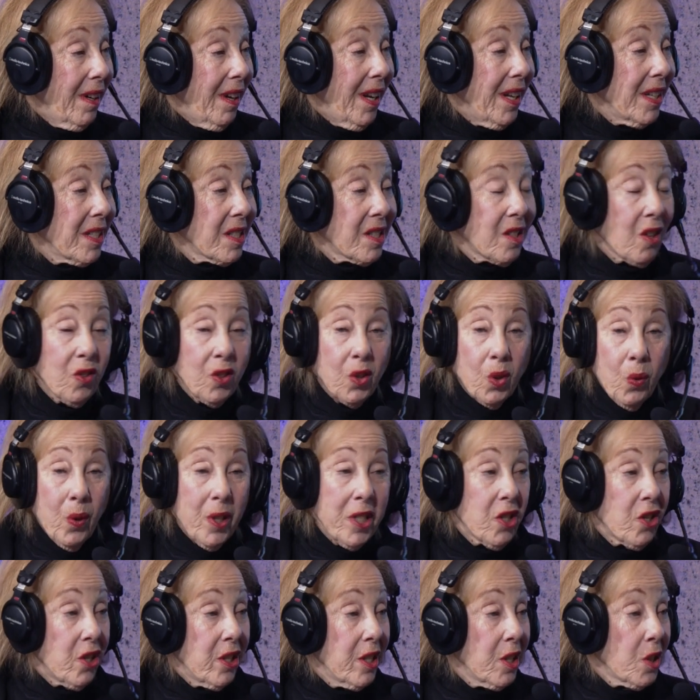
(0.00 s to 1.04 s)
And so the
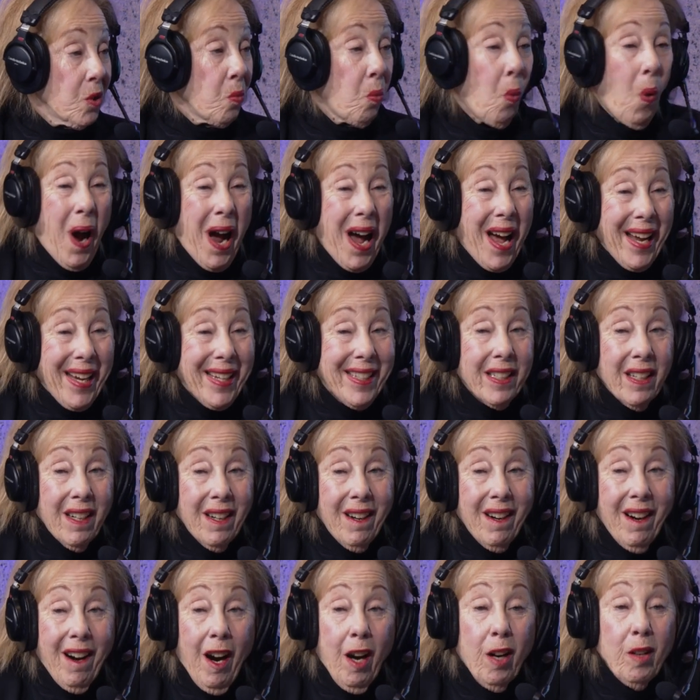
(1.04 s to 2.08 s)
question is, why?
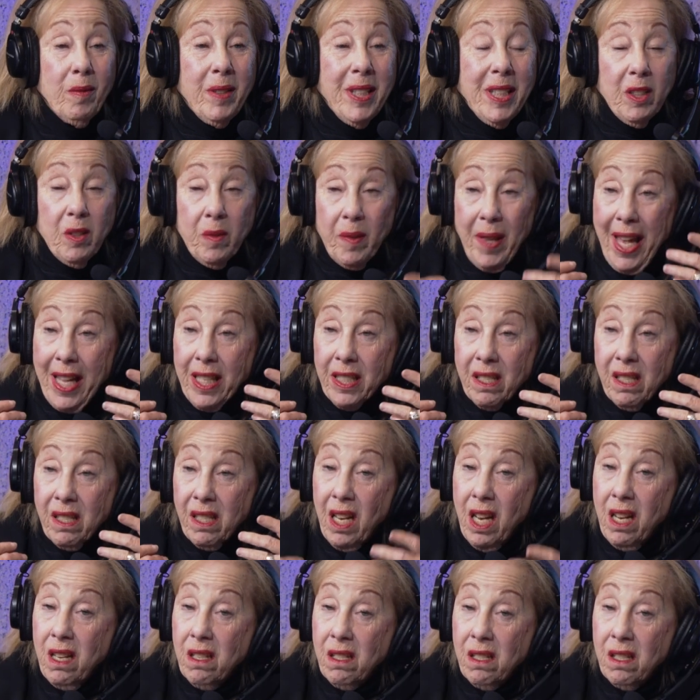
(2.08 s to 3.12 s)
I mean, that
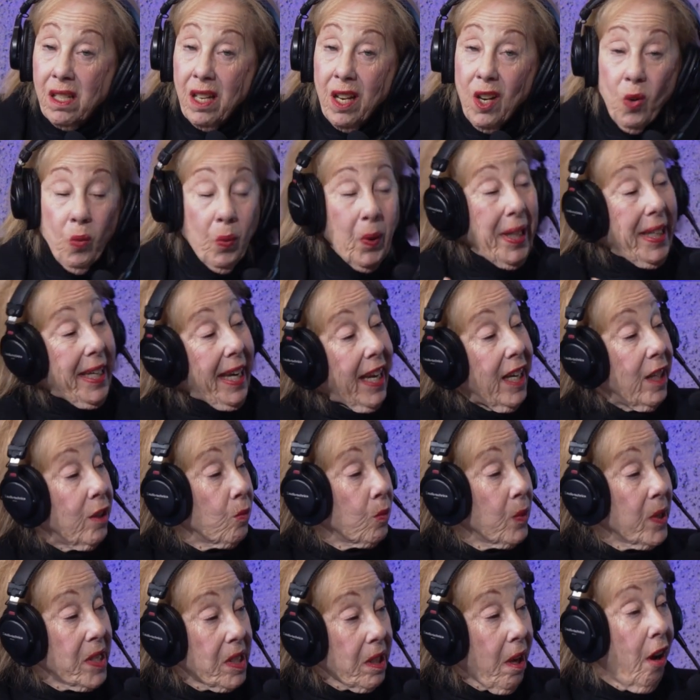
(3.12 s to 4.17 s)
says we can't
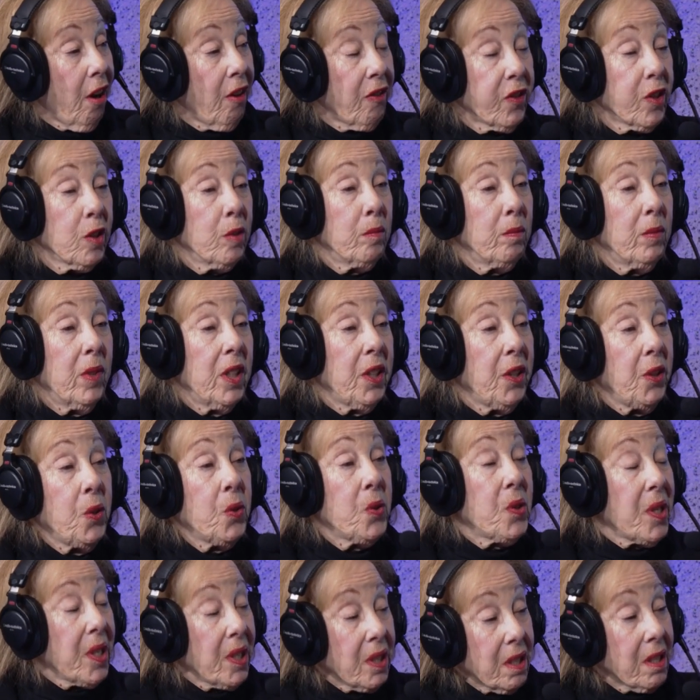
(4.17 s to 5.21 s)
resolve them
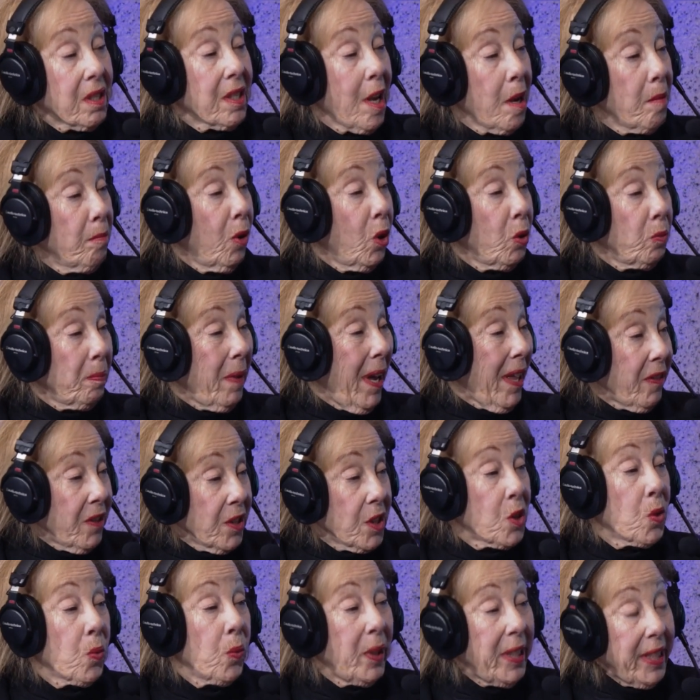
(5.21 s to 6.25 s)
using the same old
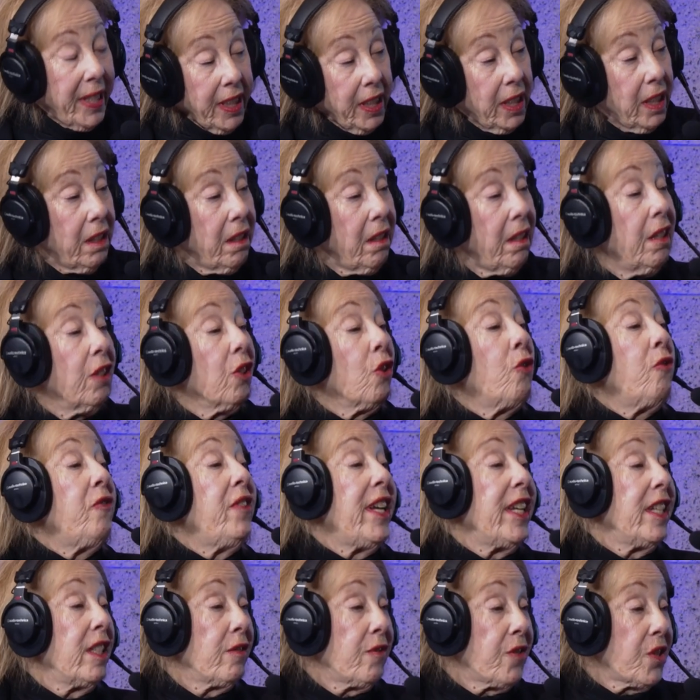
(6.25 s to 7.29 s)
methods. We need
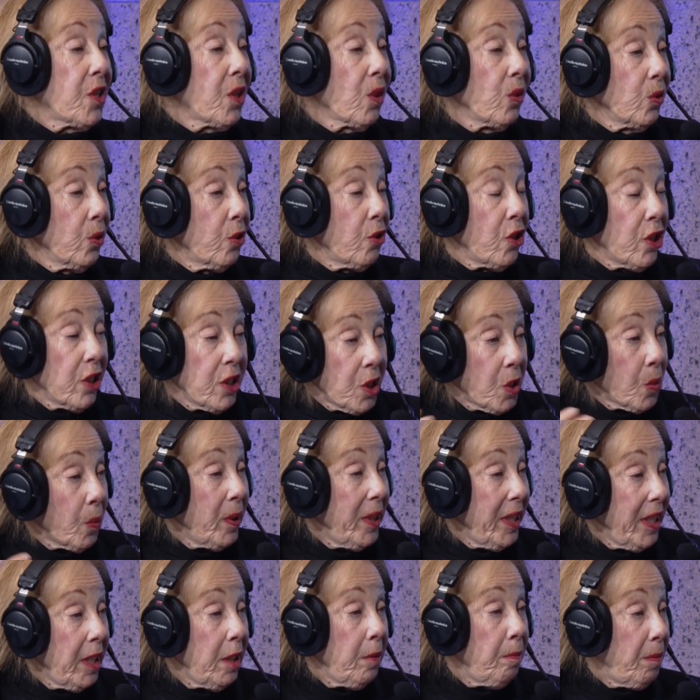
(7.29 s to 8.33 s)
innovative solutions. We
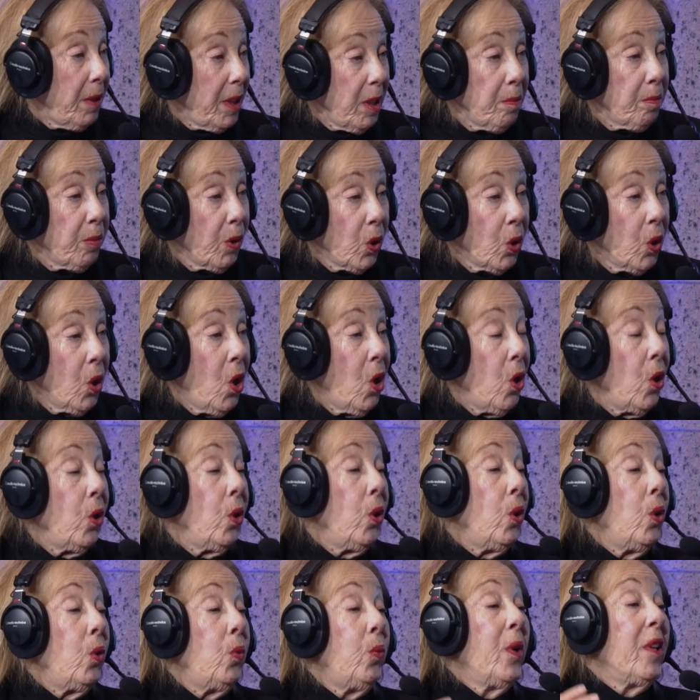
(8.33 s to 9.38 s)
need people
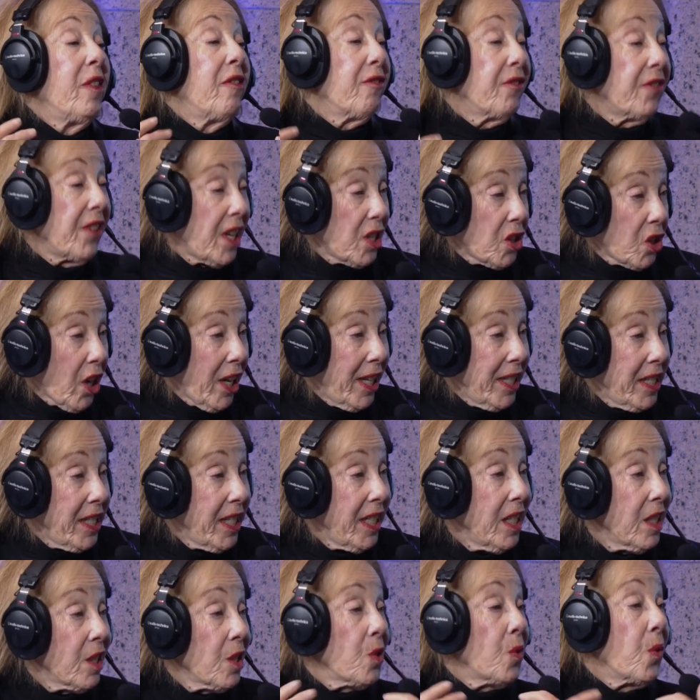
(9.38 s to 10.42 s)
with fresh
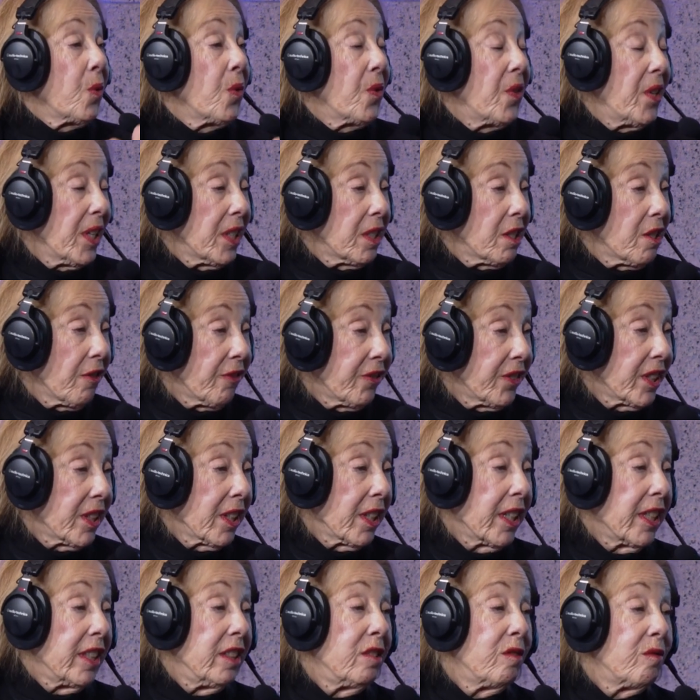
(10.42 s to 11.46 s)
ideas who think
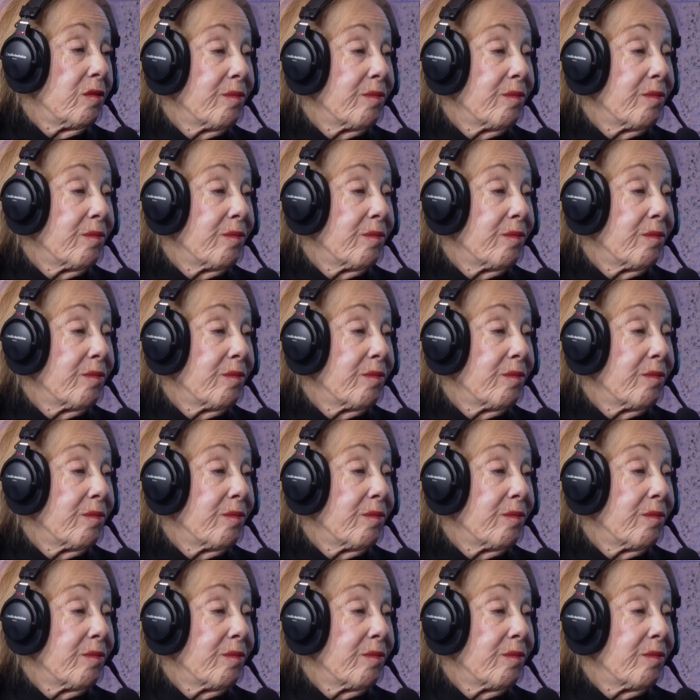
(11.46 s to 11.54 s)
differently.